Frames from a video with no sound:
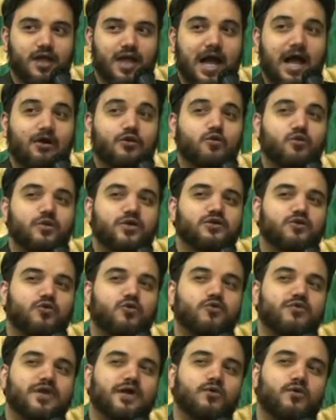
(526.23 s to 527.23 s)
How do we
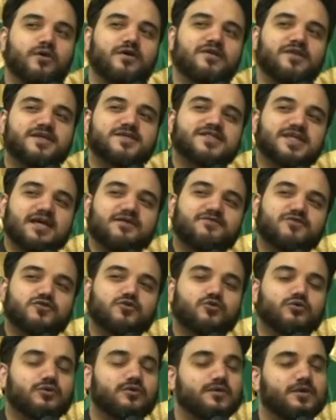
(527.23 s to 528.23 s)
know that we're in the safe
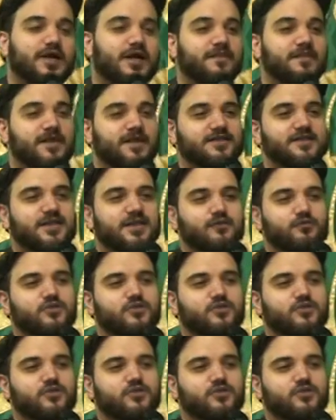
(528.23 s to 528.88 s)
zone on that day?